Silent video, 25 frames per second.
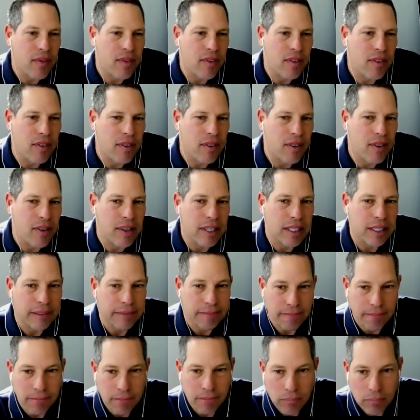
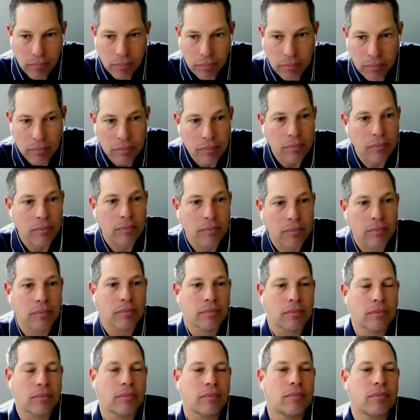
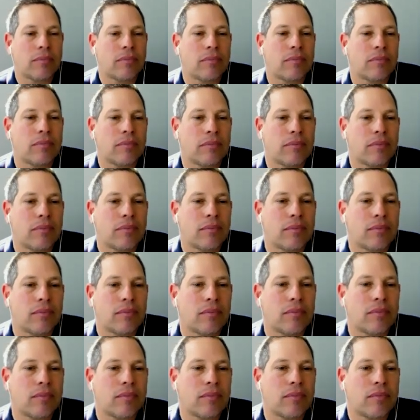
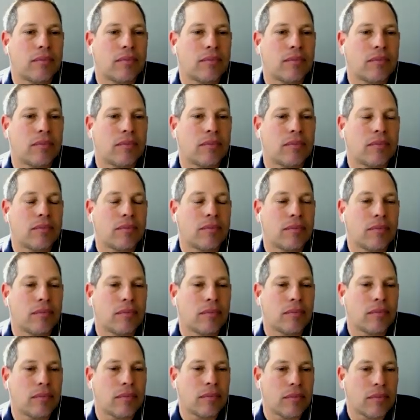
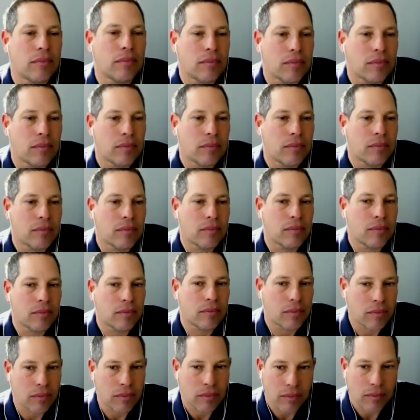
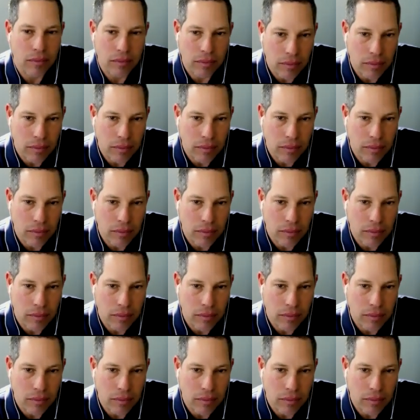This person isn't speaking.